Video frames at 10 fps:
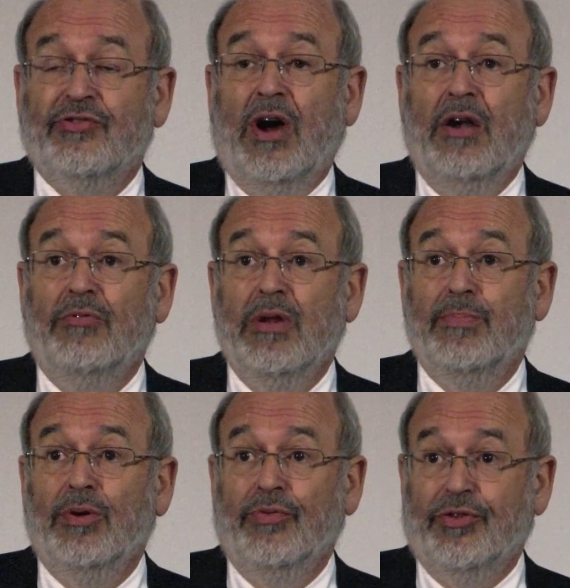to try and
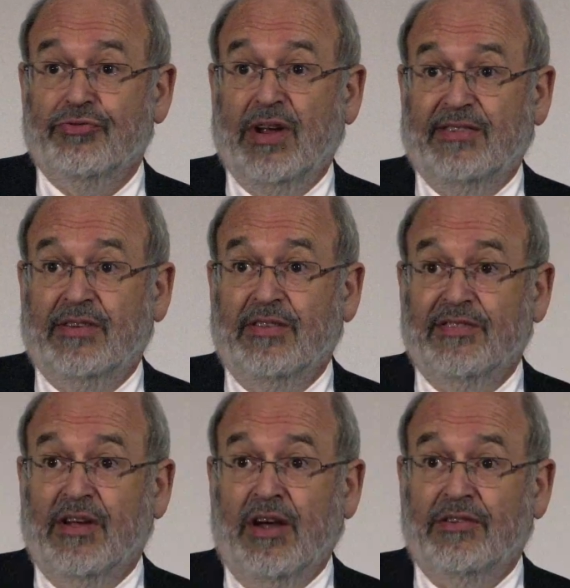rebuild the trust in the
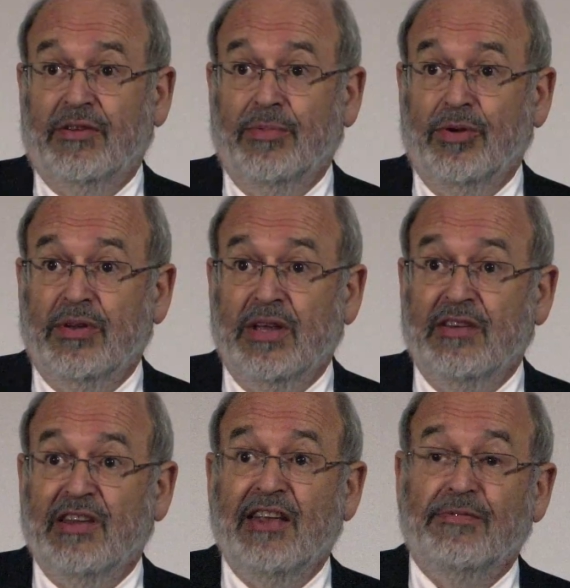science community.
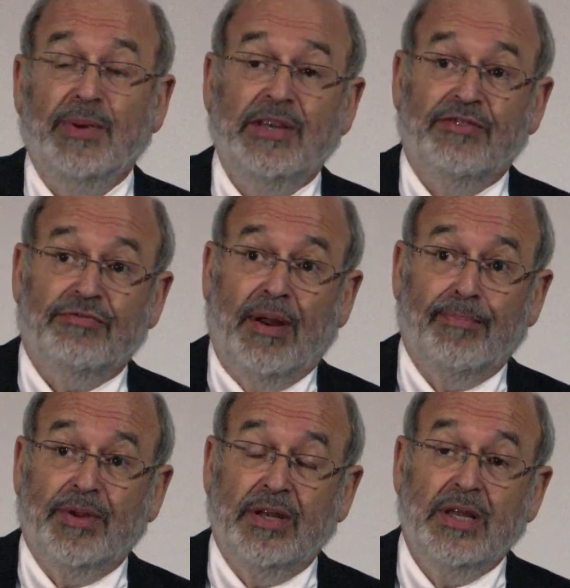It has been
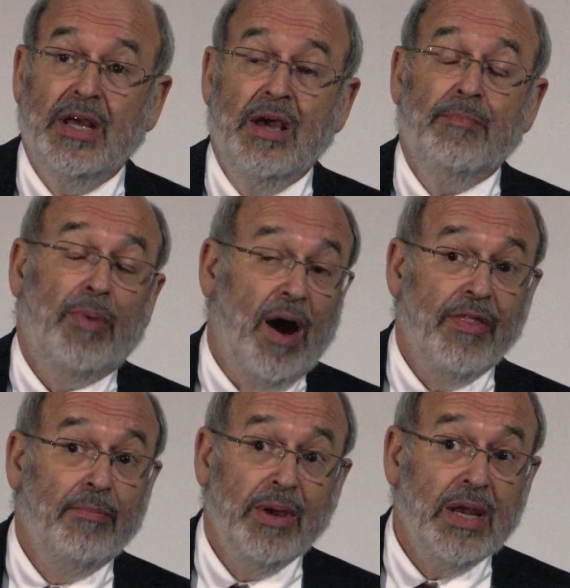disrupted by
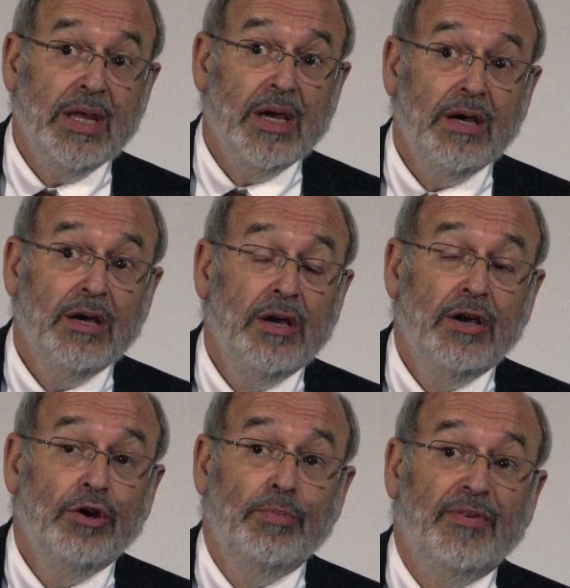the media,
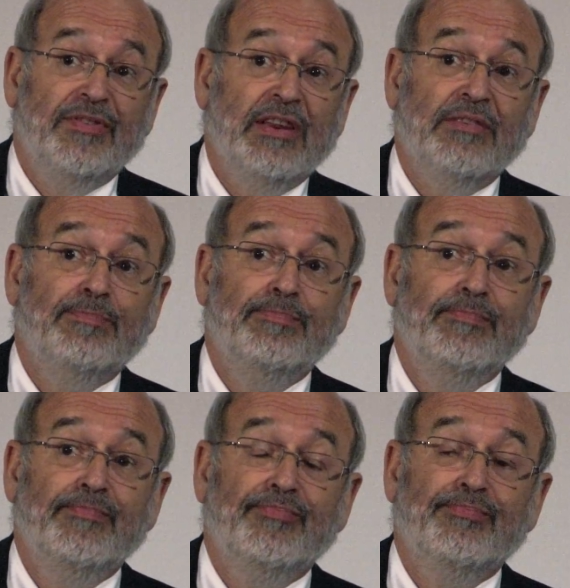who present
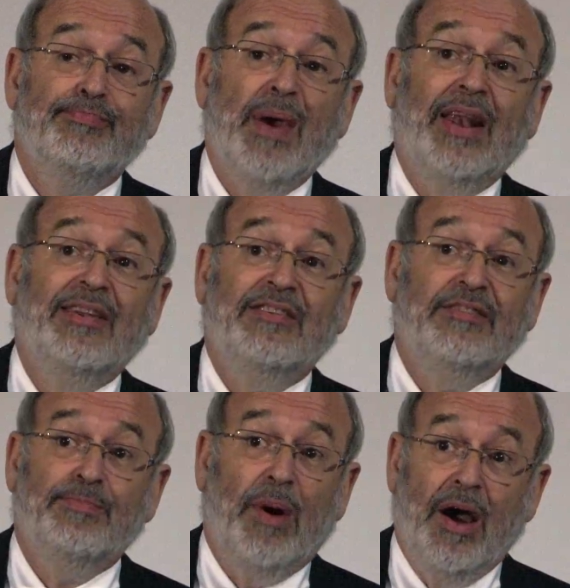balance
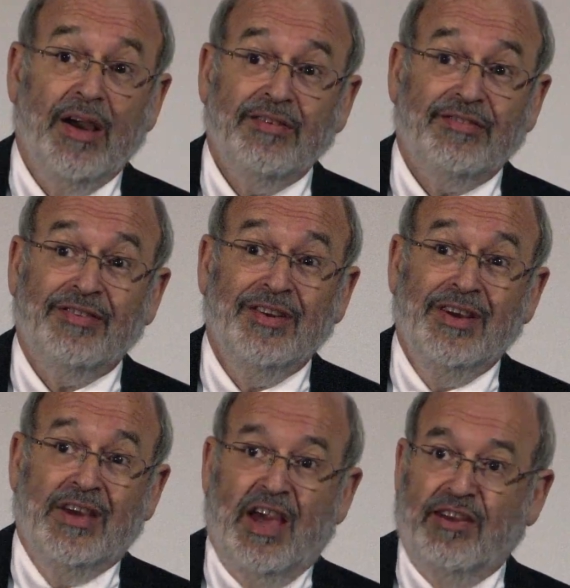as bias,
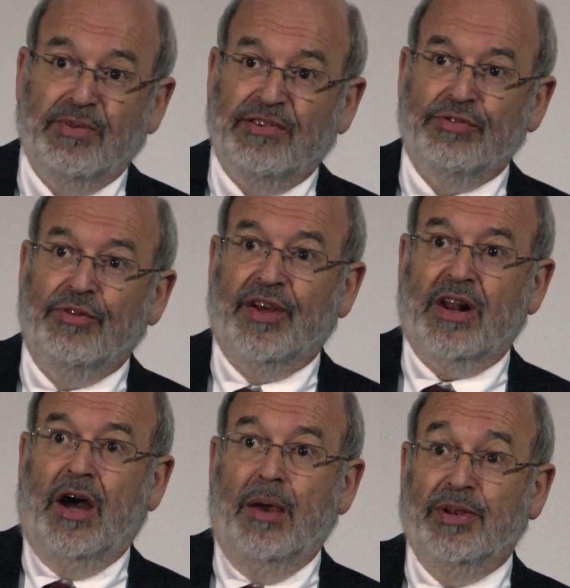as we saw in the
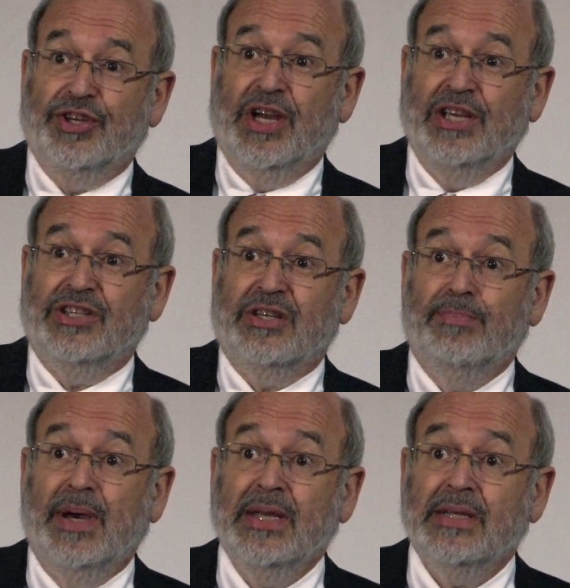climate change
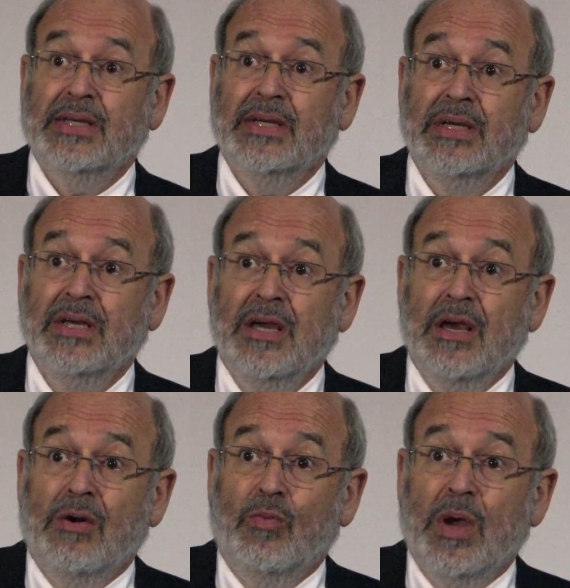debate,
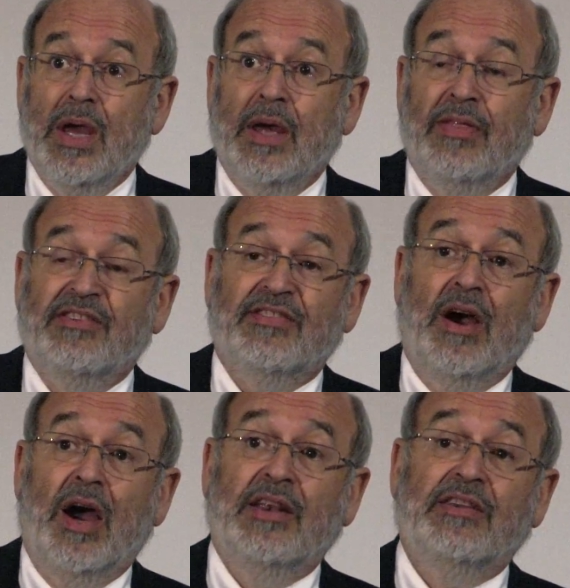where the
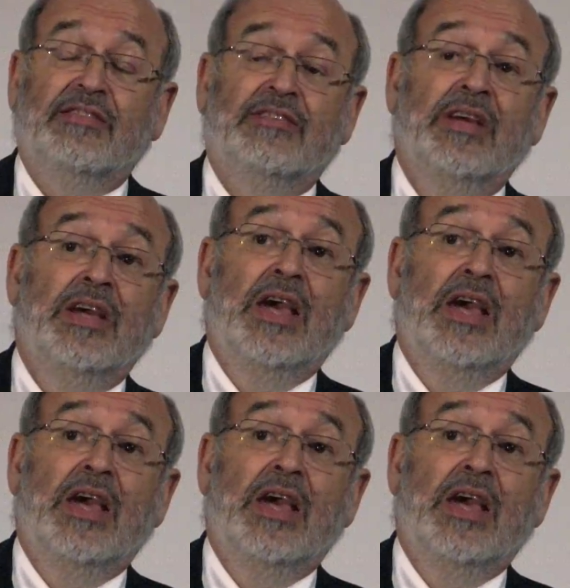scientists